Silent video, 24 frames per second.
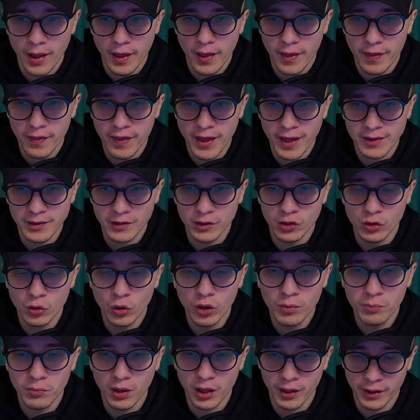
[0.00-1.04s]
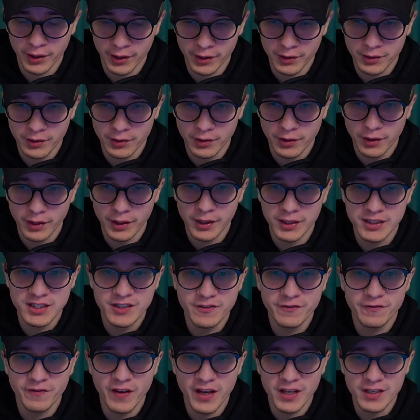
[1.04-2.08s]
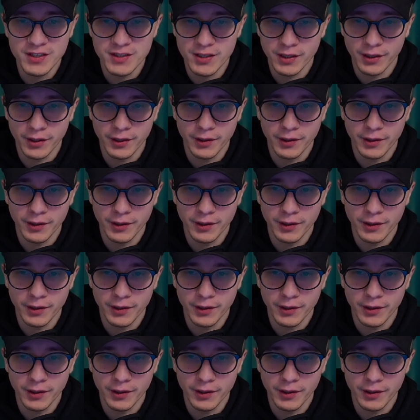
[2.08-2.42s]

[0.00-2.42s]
that your market is facing.